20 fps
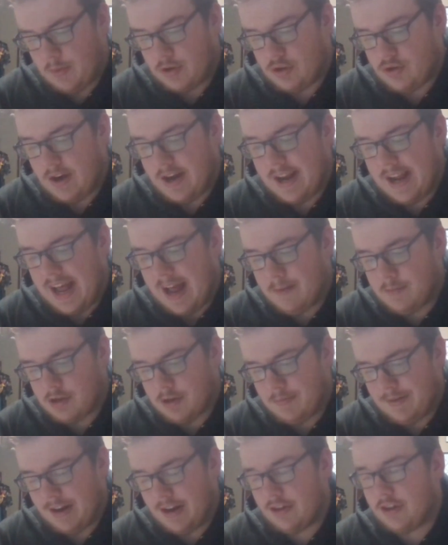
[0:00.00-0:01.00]
with training camps
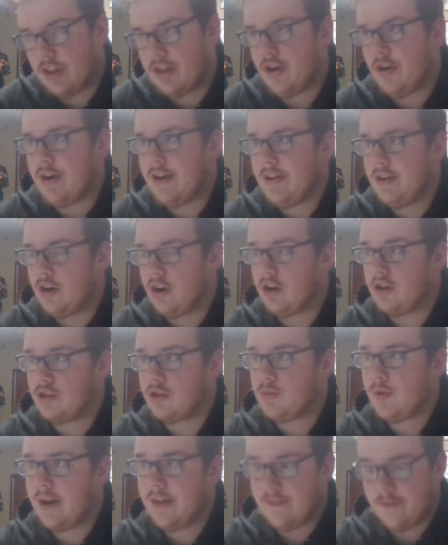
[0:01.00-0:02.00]
opening on the thirty, or on
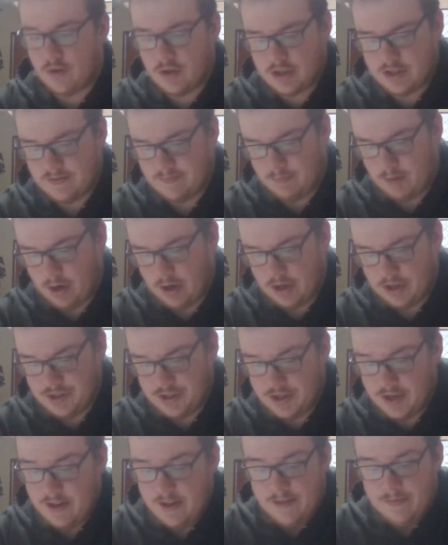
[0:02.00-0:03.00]
the twenty-first of
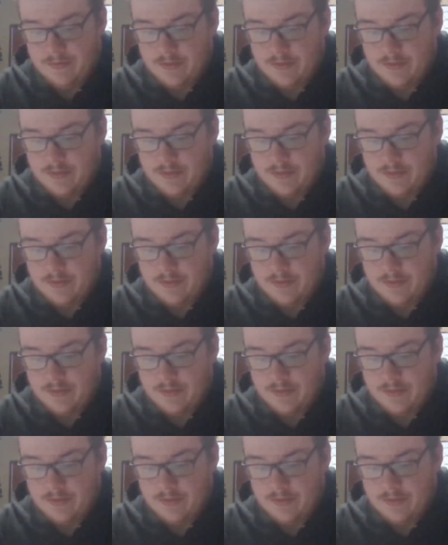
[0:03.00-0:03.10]
March.